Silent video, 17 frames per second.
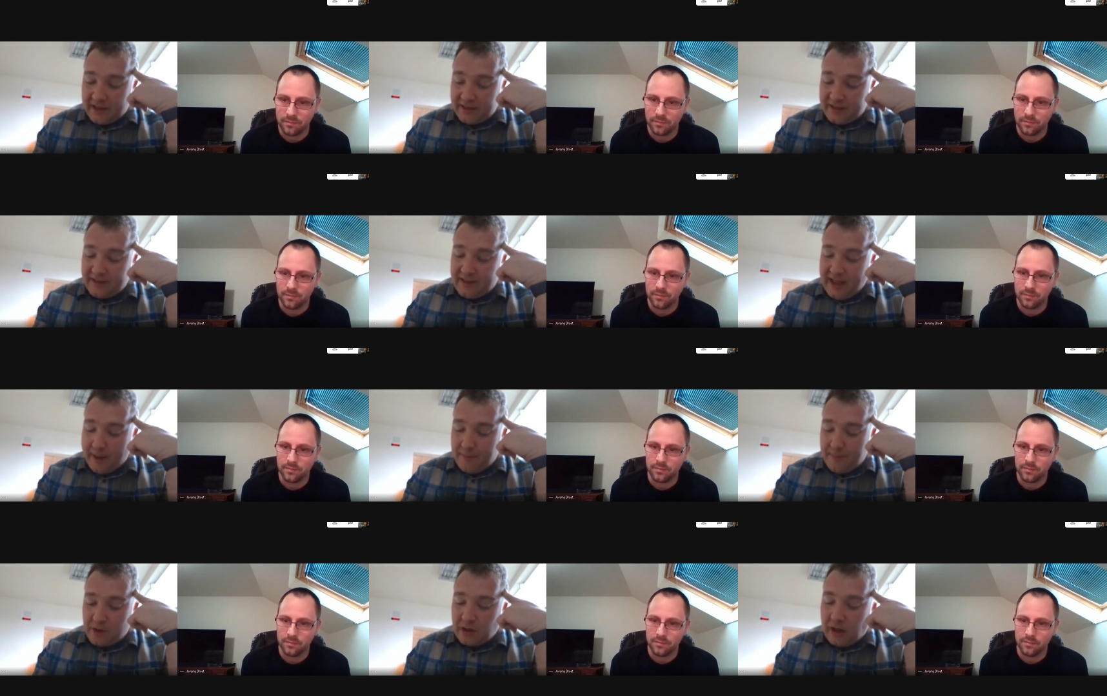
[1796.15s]

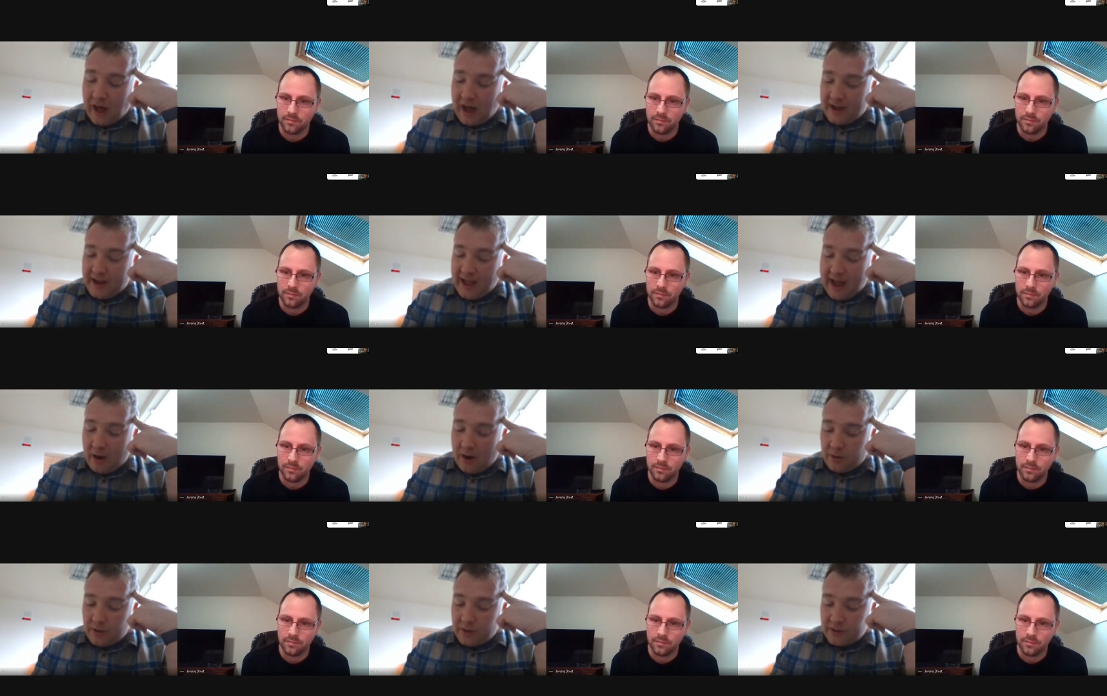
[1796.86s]
Speaker 1: STEM clock
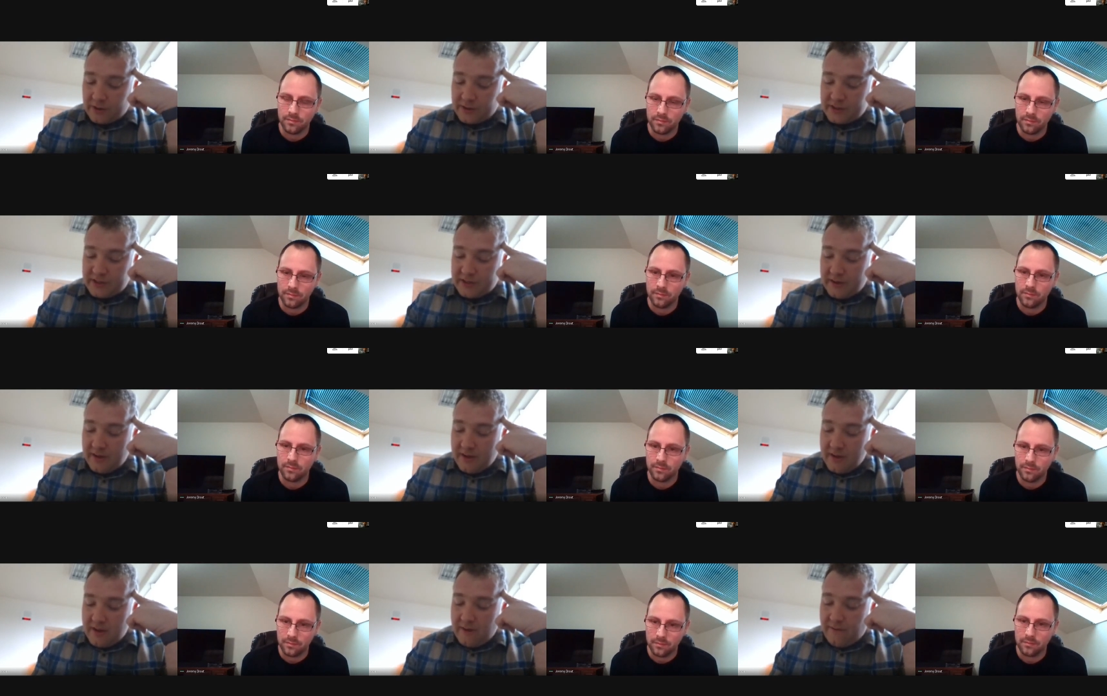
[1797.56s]
hours
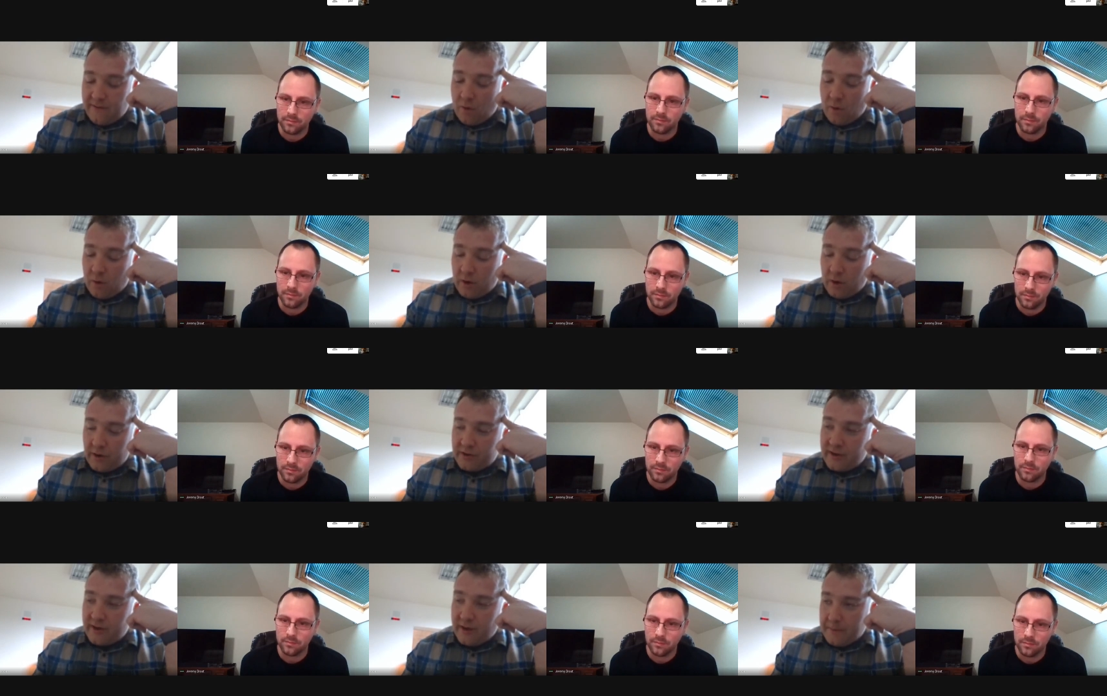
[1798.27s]

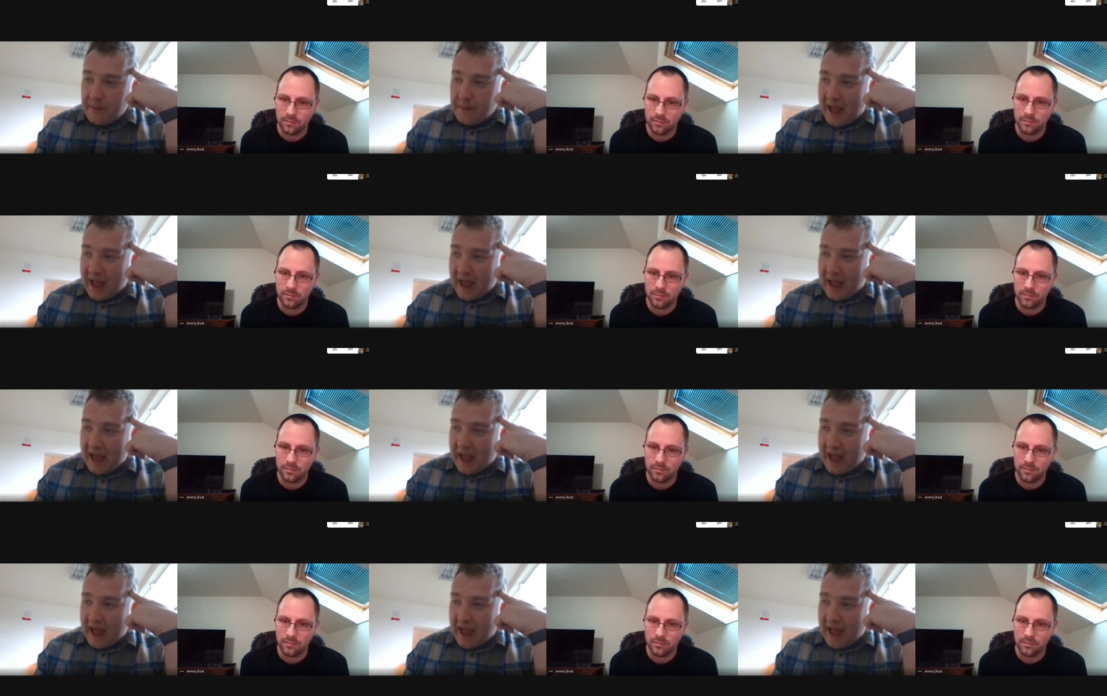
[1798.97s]
for some